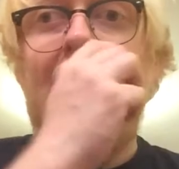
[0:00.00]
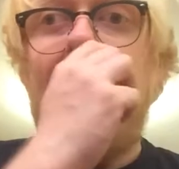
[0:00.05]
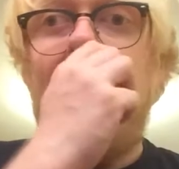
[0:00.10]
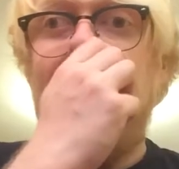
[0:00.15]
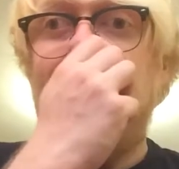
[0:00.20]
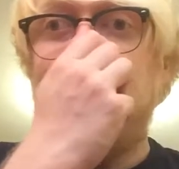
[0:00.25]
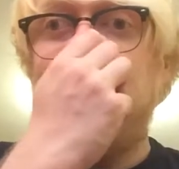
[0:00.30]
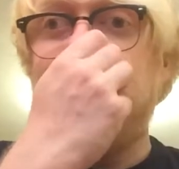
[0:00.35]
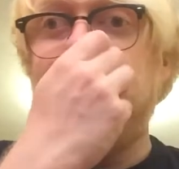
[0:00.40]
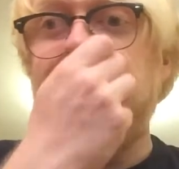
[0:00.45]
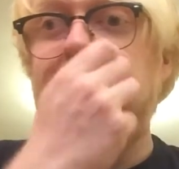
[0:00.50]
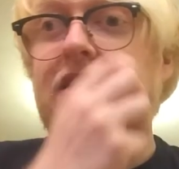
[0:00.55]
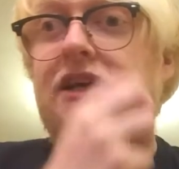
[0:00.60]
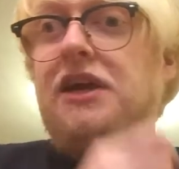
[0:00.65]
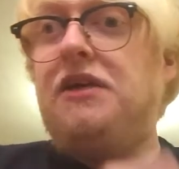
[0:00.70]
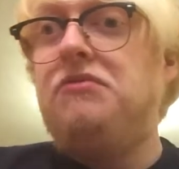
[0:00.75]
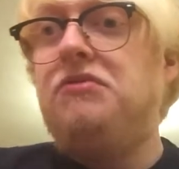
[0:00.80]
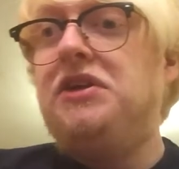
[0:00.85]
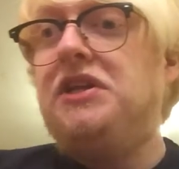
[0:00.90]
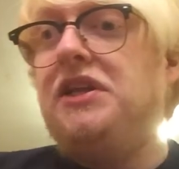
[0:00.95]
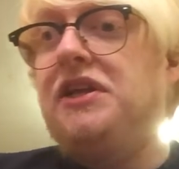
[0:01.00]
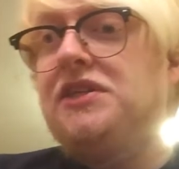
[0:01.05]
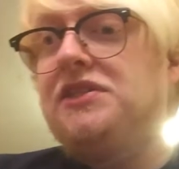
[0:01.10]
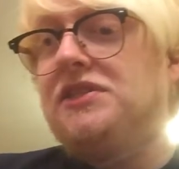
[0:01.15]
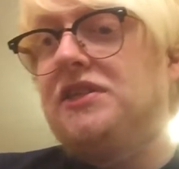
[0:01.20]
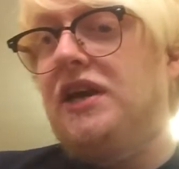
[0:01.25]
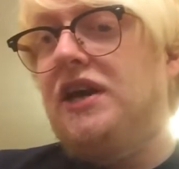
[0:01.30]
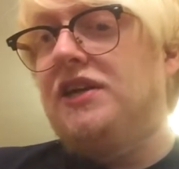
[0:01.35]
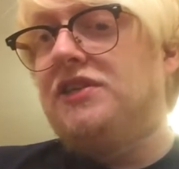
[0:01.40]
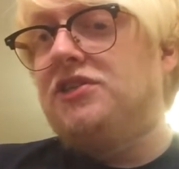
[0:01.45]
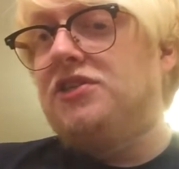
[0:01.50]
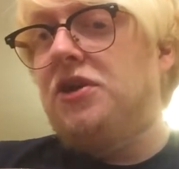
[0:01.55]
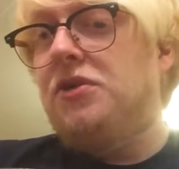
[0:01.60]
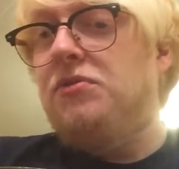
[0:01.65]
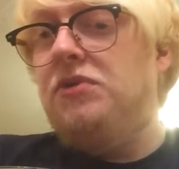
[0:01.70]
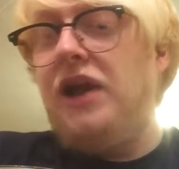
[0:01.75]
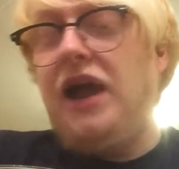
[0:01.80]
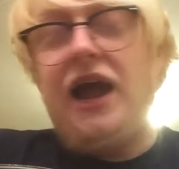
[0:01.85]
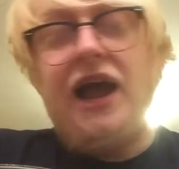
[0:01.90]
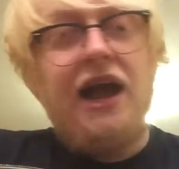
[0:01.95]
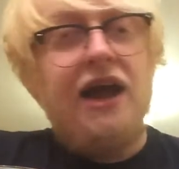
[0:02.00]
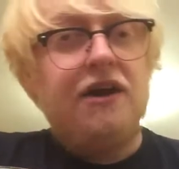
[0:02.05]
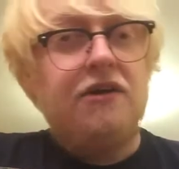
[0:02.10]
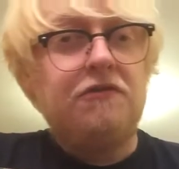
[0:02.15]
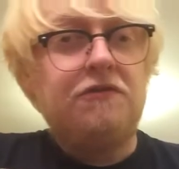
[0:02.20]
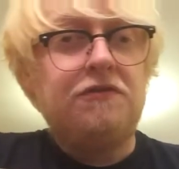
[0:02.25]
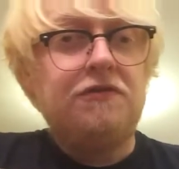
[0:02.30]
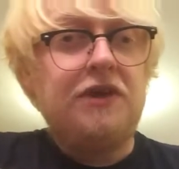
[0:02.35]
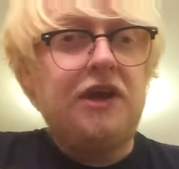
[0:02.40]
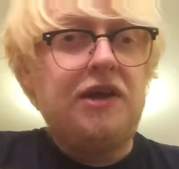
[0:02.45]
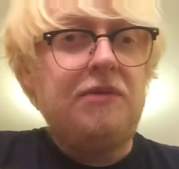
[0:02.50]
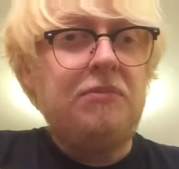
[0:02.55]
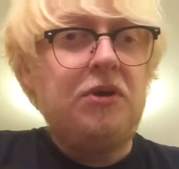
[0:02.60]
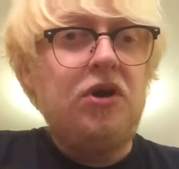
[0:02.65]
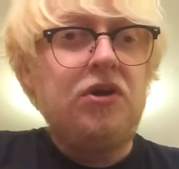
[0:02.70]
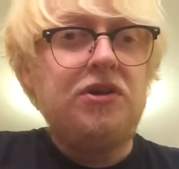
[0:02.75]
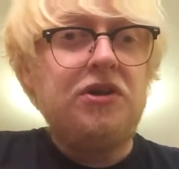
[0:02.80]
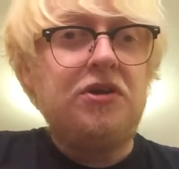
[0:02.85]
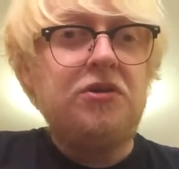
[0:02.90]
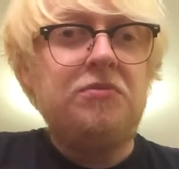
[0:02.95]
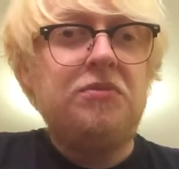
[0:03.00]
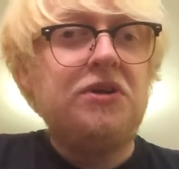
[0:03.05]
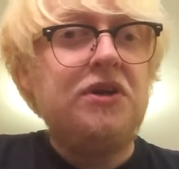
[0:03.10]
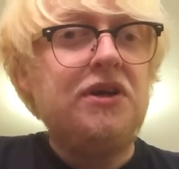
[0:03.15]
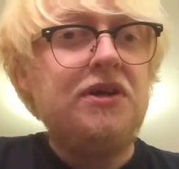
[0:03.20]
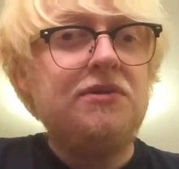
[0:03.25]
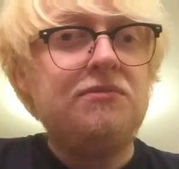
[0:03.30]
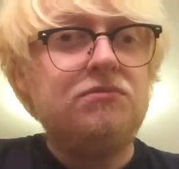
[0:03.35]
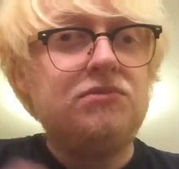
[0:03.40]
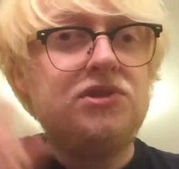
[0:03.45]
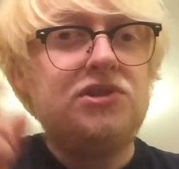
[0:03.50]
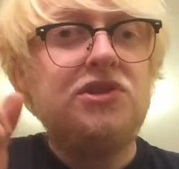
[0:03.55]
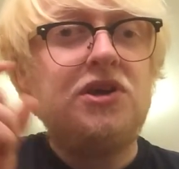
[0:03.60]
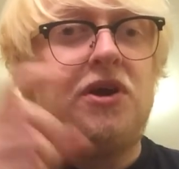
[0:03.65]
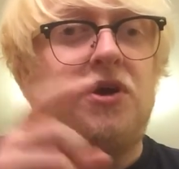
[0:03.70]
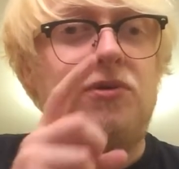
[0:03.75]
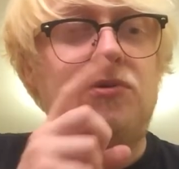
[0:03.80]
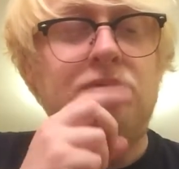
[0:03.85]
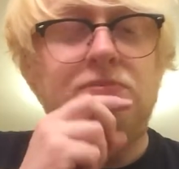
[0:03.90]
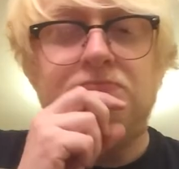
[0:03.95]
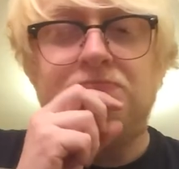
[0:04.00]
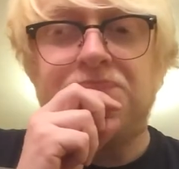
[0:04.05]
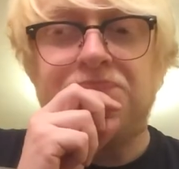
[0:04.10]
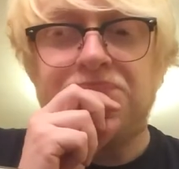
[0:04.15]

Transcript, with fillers: And I realised that I don't have a bottle opener, so